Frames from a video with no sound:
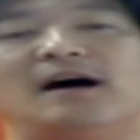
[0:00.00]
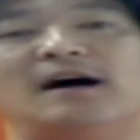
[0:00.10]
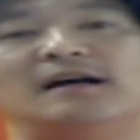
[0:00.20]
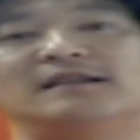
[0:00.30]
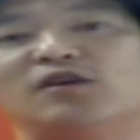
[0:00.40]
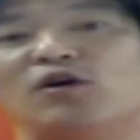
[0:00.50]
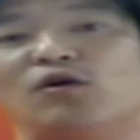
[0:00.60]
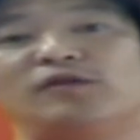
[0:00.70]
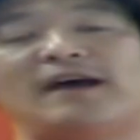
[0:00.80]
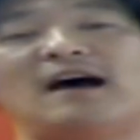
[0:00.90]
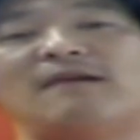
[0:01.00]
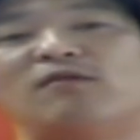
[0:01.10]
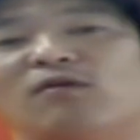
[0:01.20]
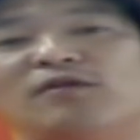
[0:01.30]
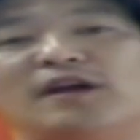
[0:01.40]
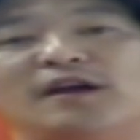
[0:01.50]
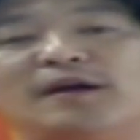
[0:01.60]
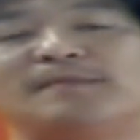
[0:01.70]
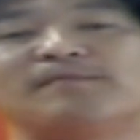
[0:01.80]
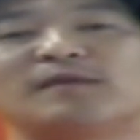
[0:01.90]
Uh, so they have
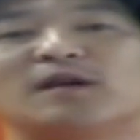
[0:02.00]
only